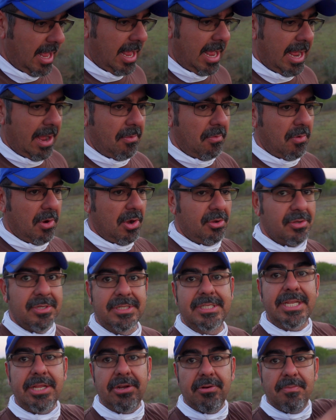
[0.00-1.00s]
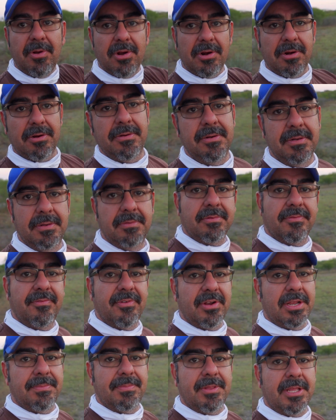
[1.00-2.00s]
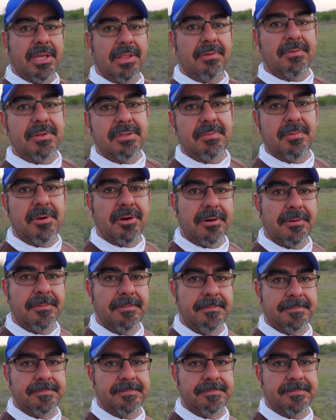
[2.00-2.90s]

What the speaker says: I will see you tomorrow. We'll fill up the other one tomorrow.